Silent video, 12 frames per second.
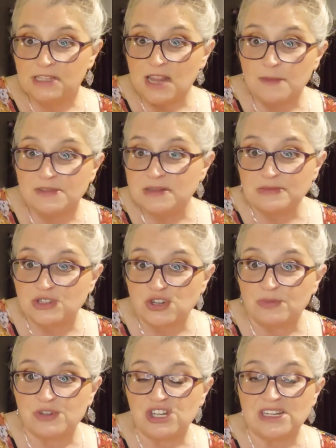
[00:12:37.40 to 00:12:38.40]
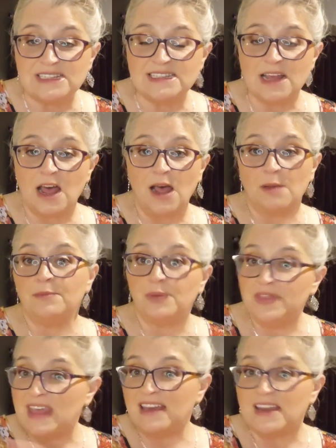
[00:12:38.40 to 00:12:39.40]
club subscriptions, um,
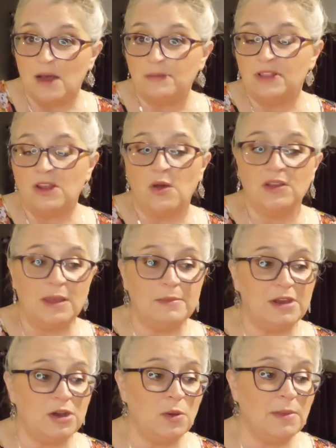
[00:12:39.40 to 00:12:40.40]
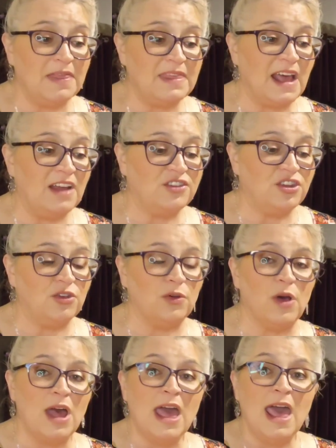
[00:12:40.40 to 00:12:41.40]
put that down below and let me know about that
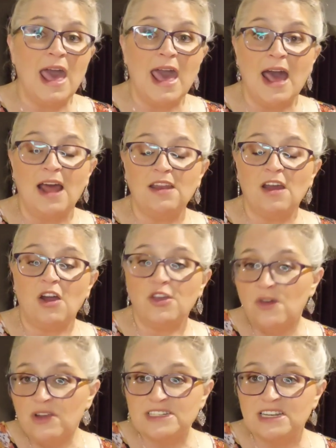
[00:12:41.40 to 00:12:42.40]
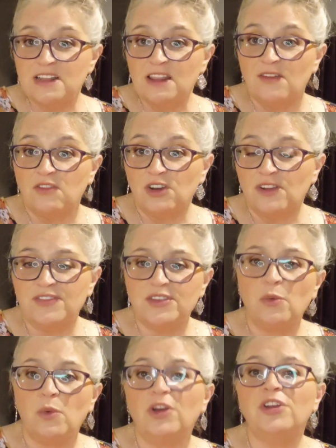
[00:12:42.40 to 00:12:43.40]
too. And are you a tea lover? And if
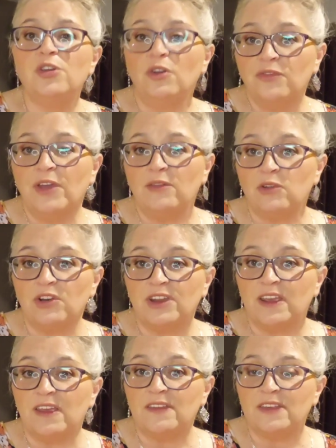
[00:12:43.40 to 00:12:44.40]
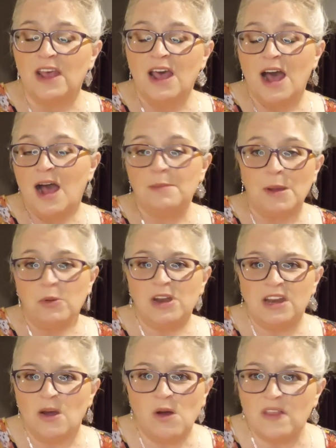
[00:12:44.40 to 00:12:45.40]
so, what are your favorite teas? Um, I
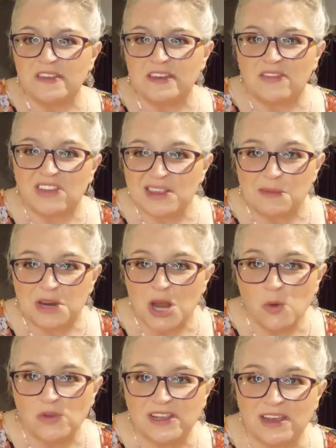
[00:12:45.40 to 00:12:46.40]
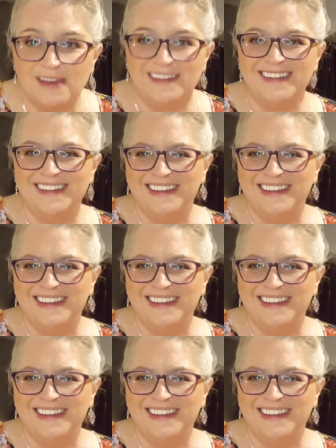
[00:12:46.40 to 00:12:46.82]
want to know all this stuff because I'm nosy.